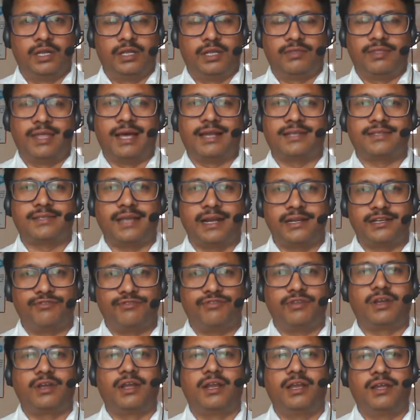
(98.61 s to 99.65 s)
they are
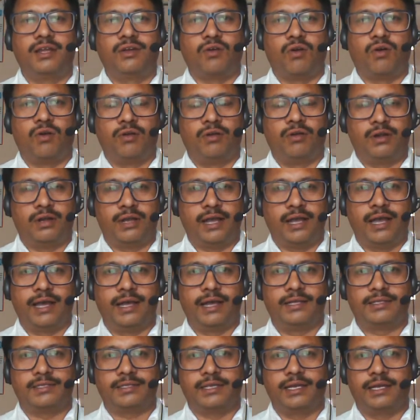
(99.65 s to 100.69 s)
scientifically called
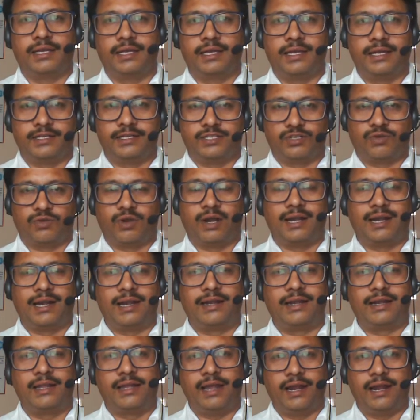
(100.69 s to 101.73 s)
as
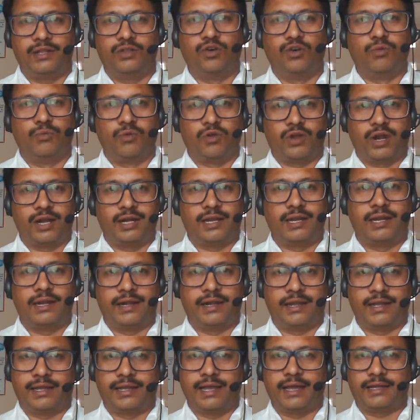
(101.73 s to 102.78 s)
heterocatalytic and the
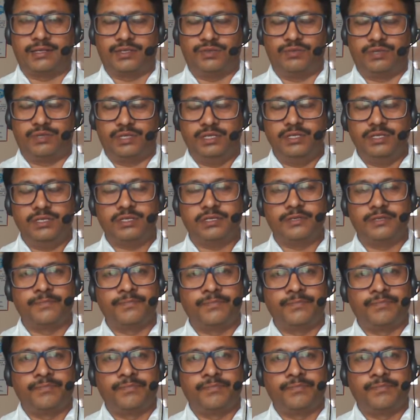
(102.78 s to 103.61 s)
homocatalytic activities.